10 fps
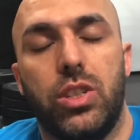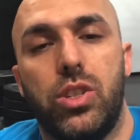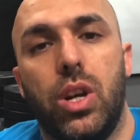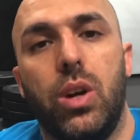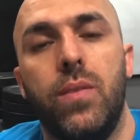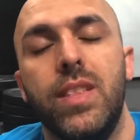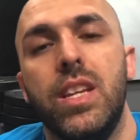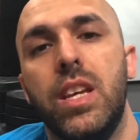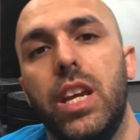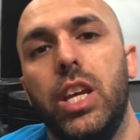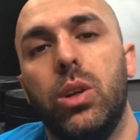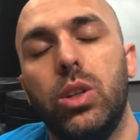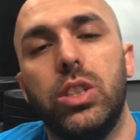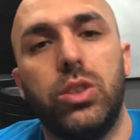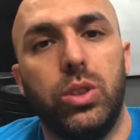So in
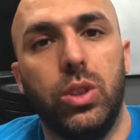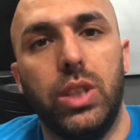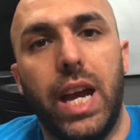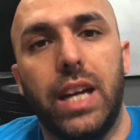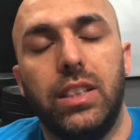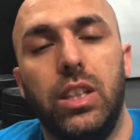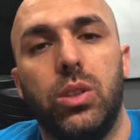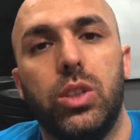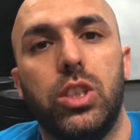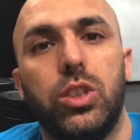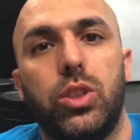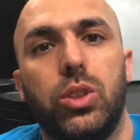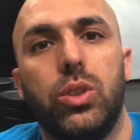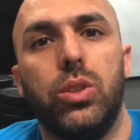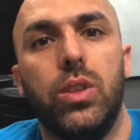order to do that, in order
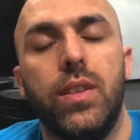to